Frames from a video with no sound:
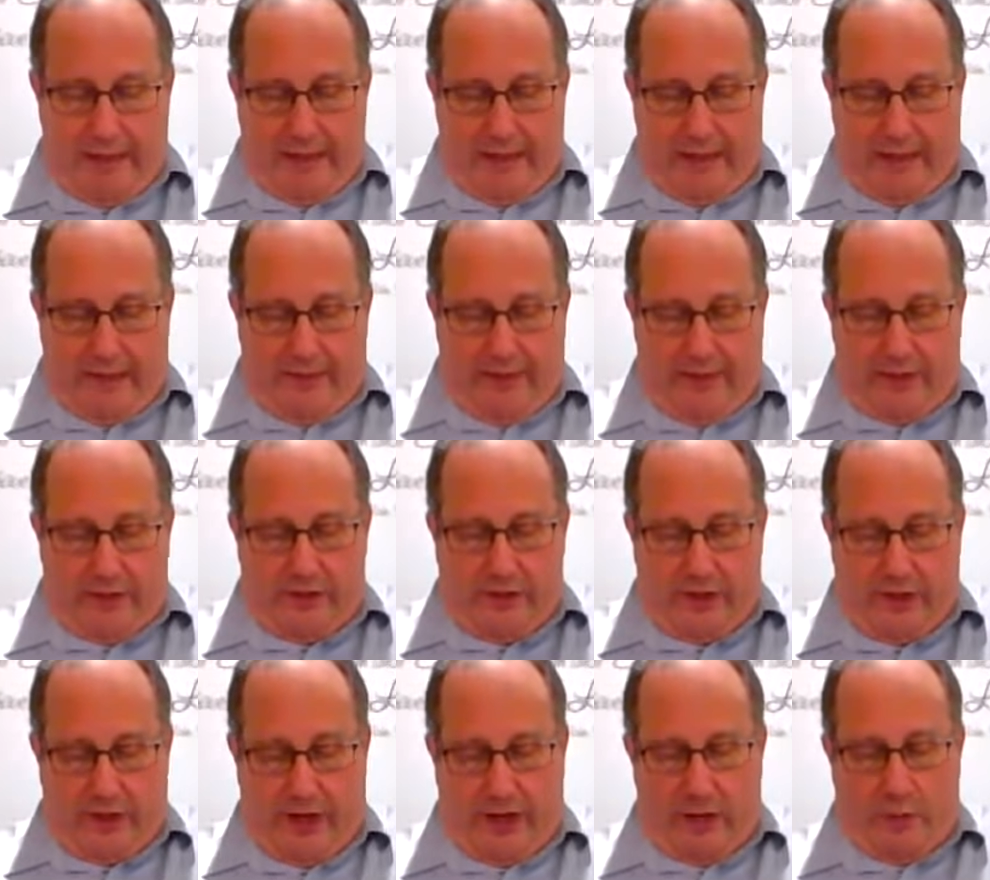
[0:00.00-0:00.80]
And then
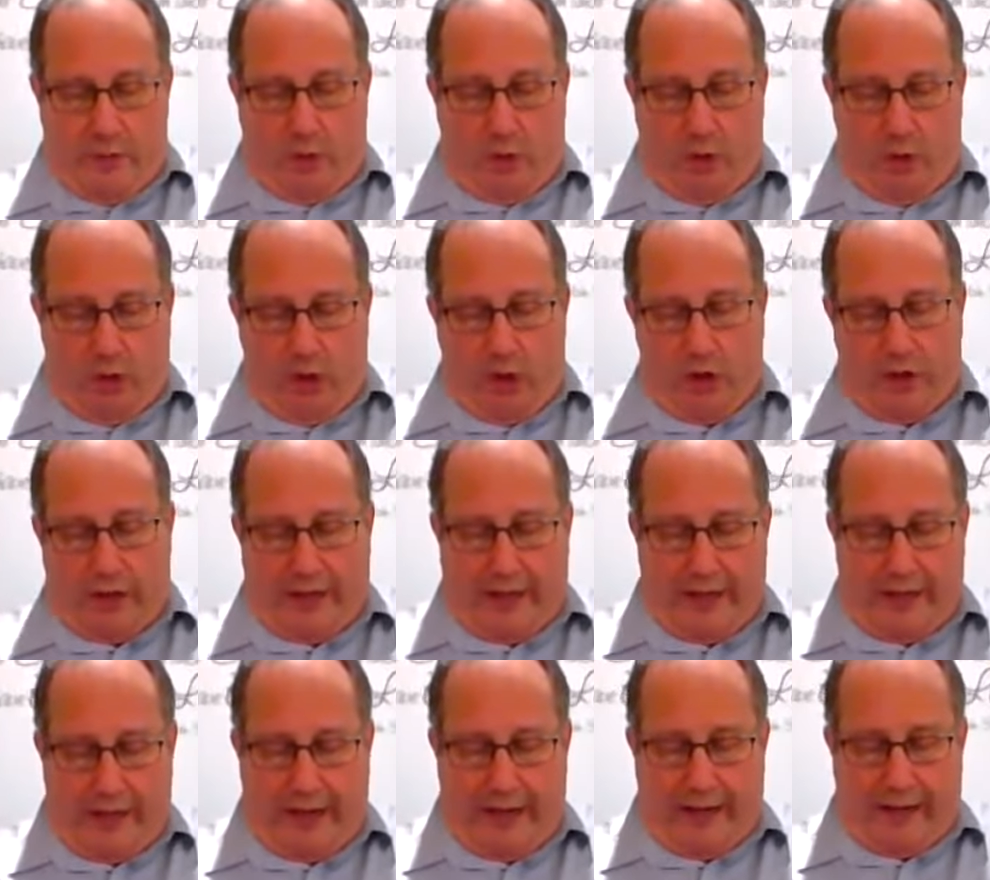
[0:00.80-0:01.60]
tonight we'll look
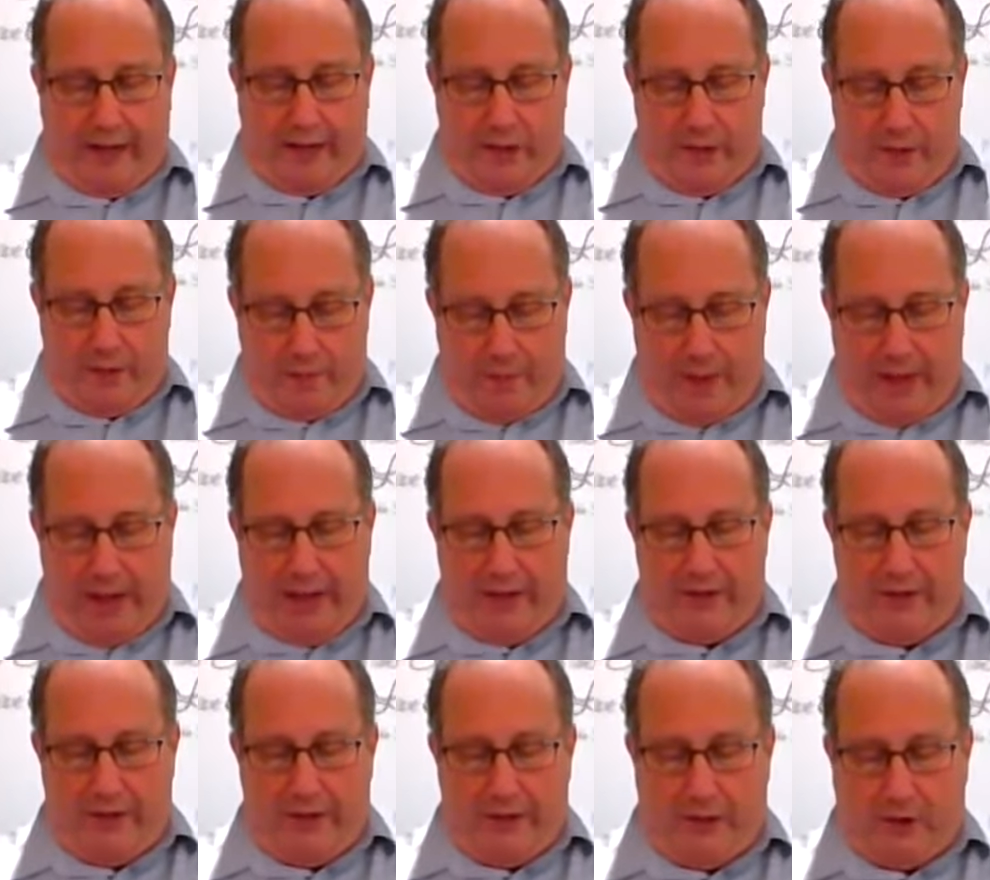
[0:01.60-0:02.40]
at a
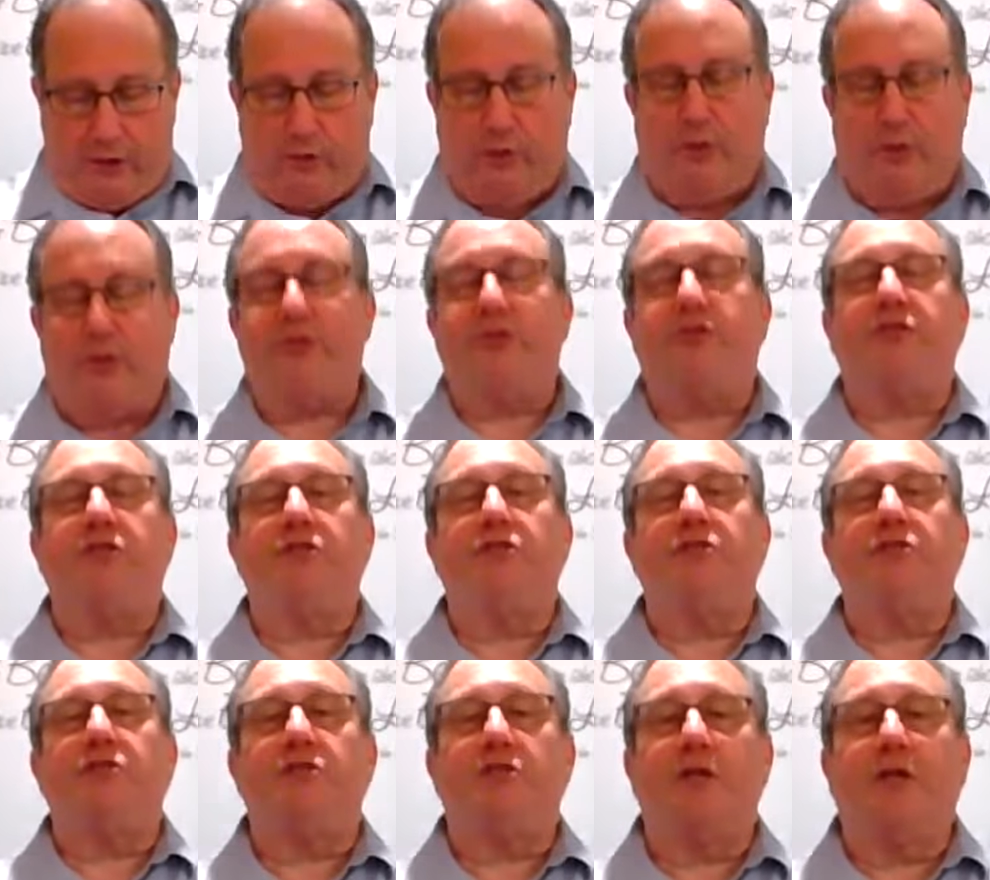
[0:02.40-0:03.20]
command to
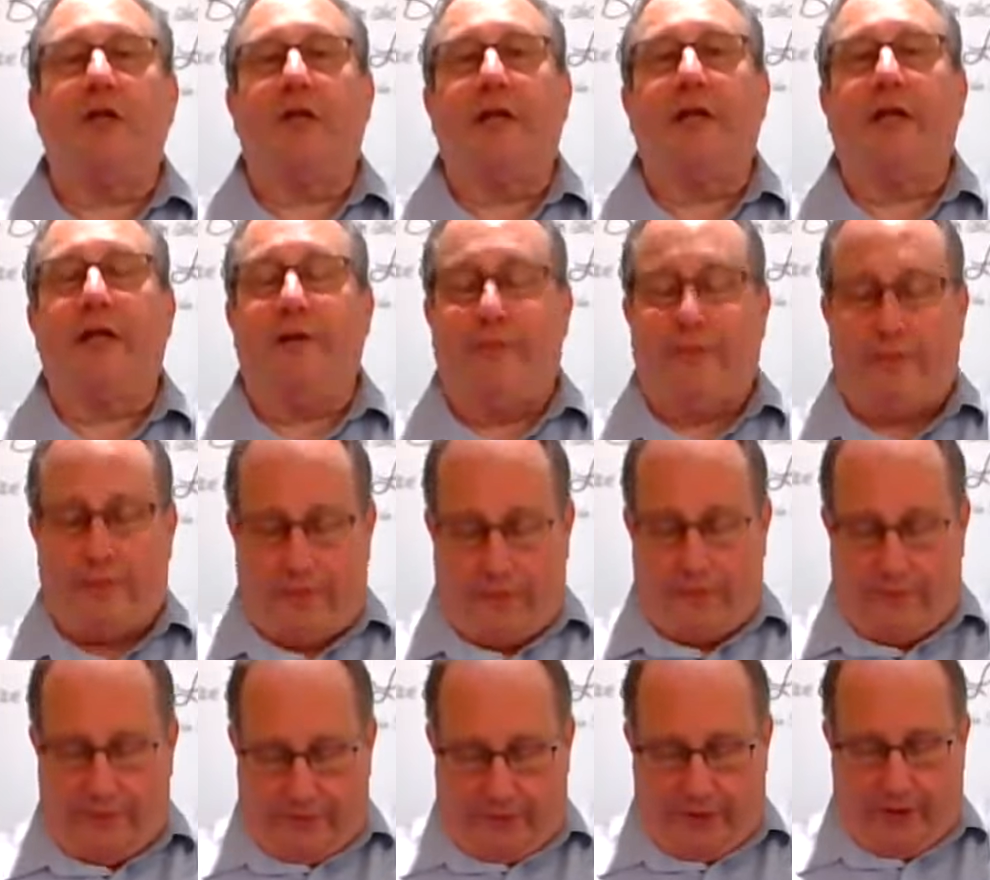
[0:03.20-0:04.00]
Christians to live
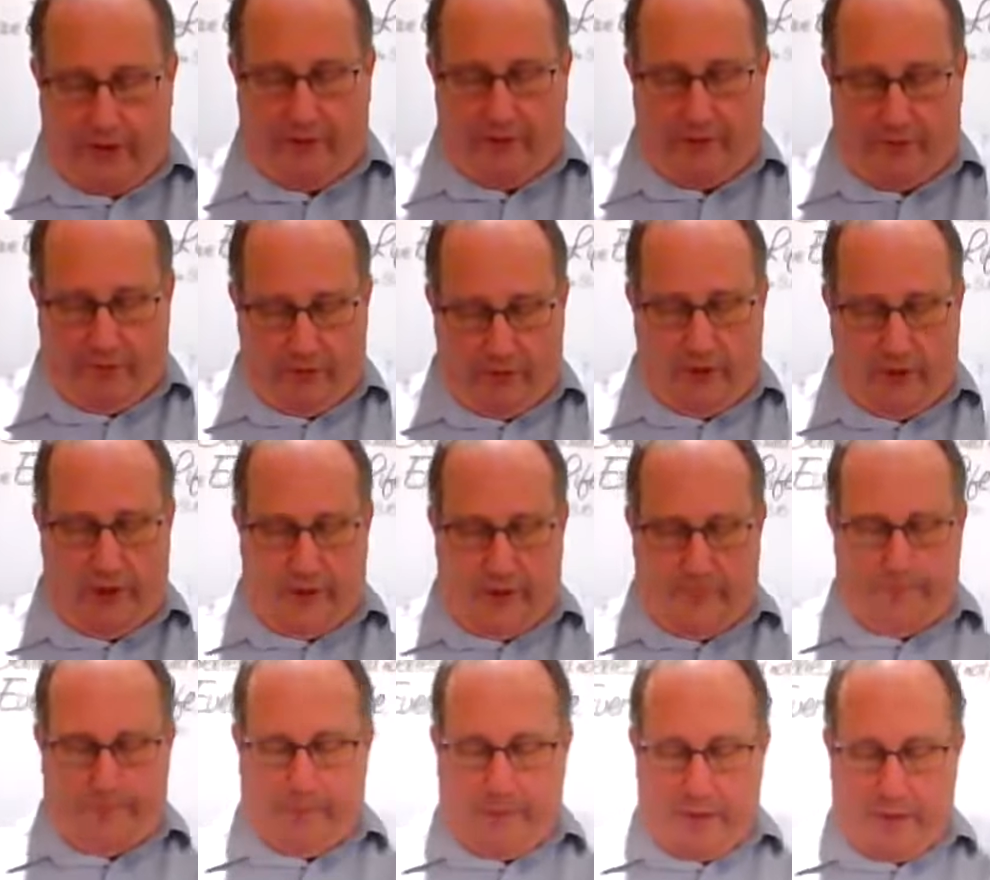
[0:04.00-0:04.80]
faithfully.